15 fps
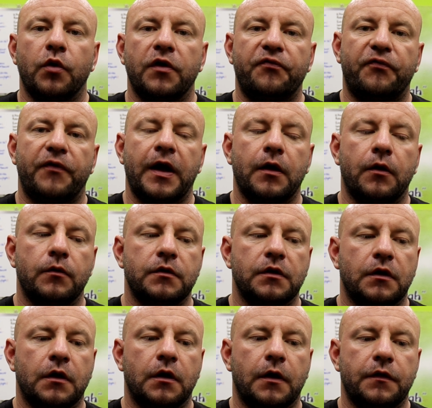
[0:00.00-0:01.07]
we
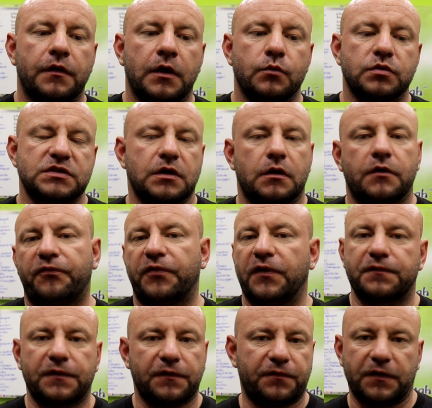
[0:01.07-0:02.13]
found it was a
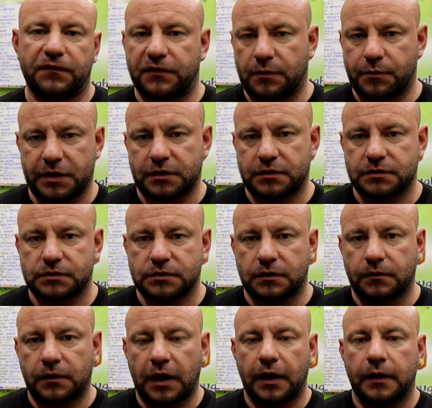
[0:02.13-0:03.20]
50-50 mix.
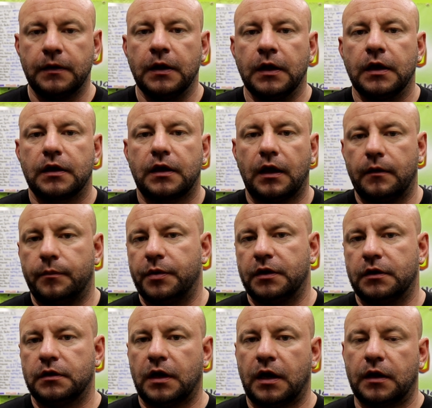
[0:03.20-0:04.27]
Okay,
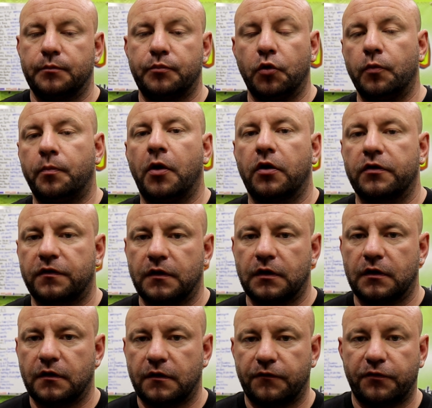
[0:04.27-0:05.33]
keeping a ball
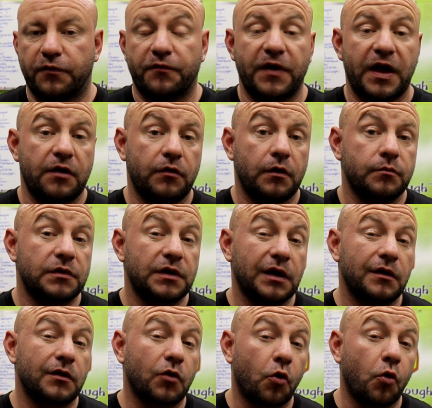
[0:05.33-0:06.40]
python in a vivarium
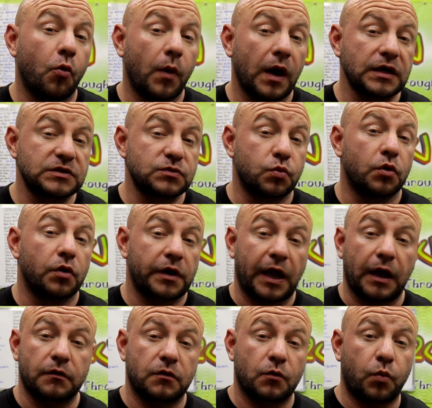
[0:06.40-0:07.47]
didn't always
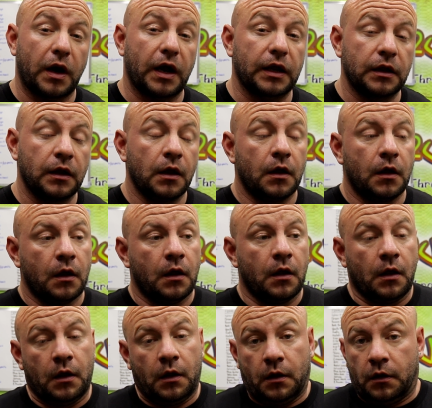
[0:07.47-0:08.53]
work out the way
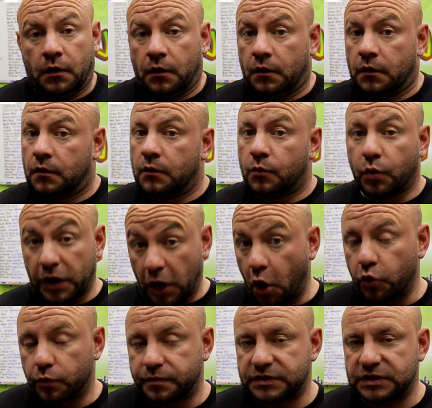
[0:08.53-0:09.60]
we
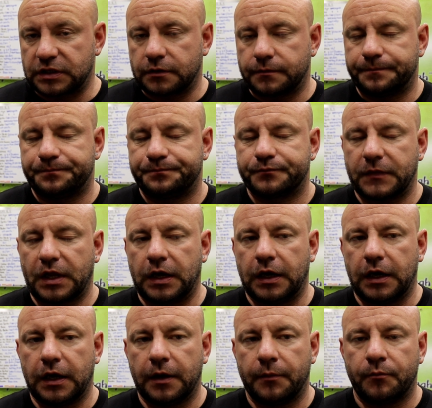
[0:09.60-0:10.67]
hoped.
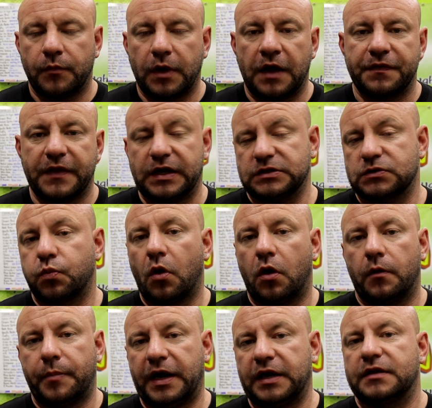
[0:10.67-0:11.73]
And that's
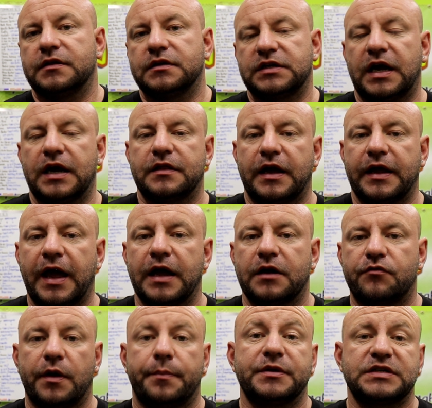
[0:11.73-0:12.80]
why back in the day they
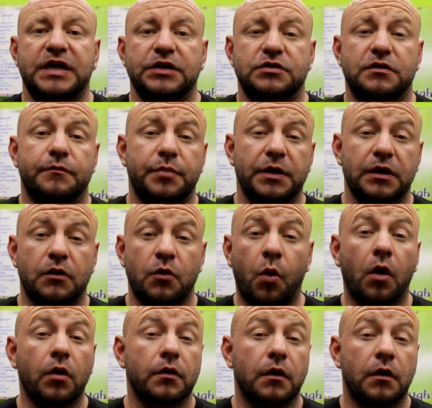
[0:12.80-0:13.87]
had a reputation of being
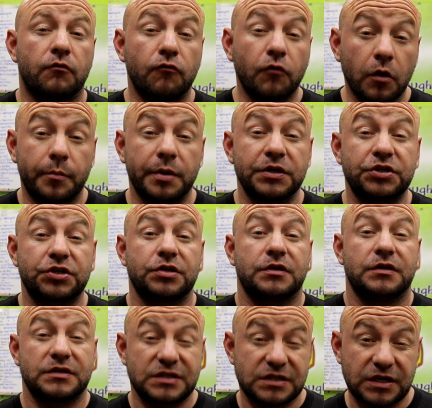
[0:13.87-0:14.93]
quite a
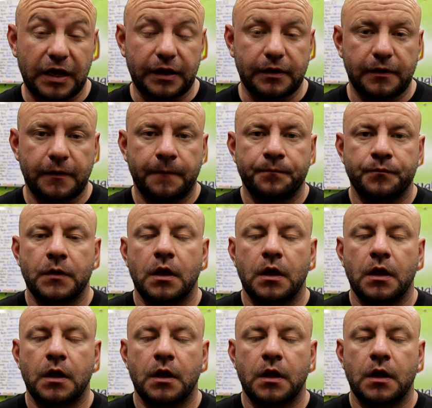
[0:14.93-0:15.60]
rubbish snake.